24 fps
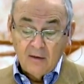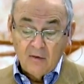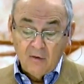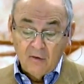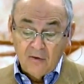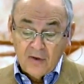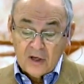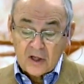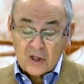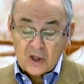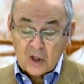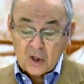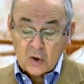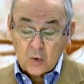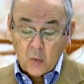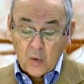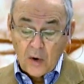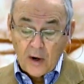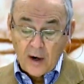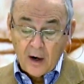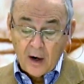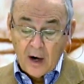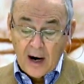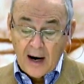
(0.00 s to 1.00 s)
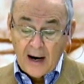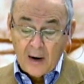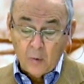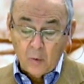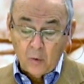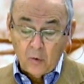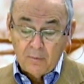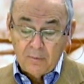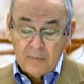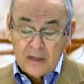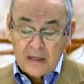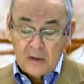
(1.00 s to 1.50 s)
This is where I
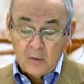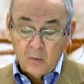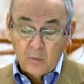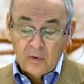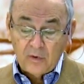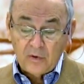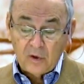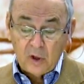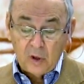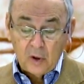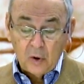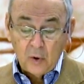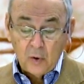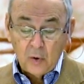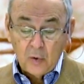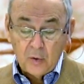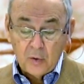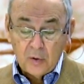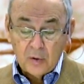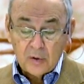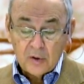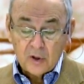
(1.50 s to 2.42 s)
will meet with you